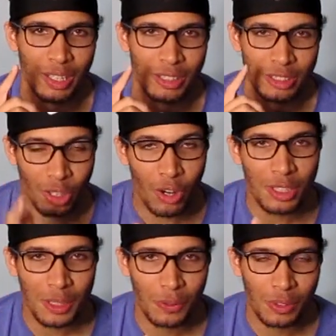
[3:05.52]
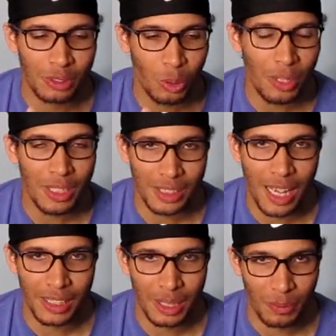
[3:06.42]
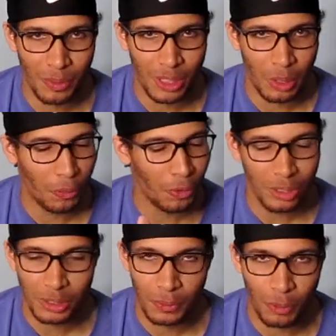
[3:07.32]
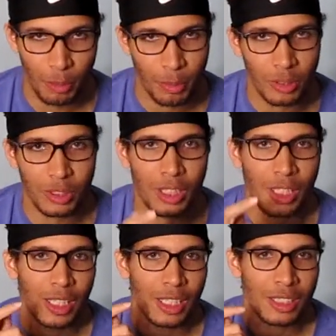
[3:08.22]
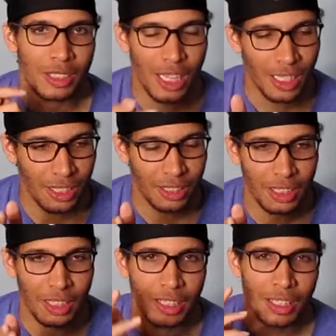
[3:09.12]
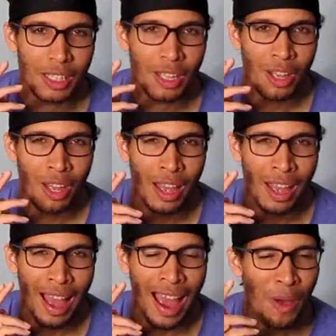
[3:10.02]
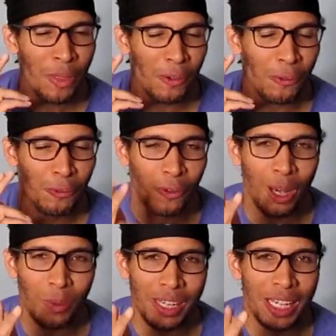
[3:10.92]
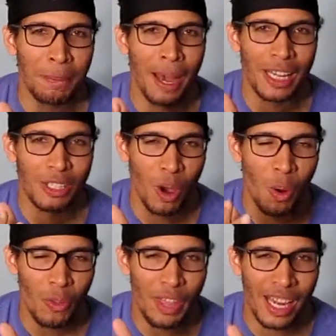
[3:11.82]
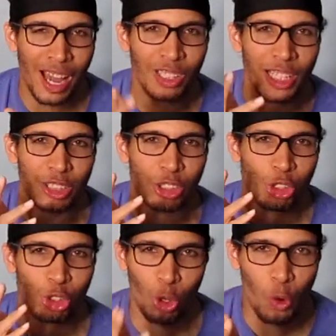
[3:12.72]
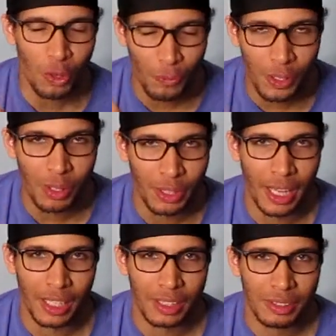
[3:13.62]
starting this, doing this goddamn video, first and foremost? Secondly, how the fuck would anybody know that unless you revealed that?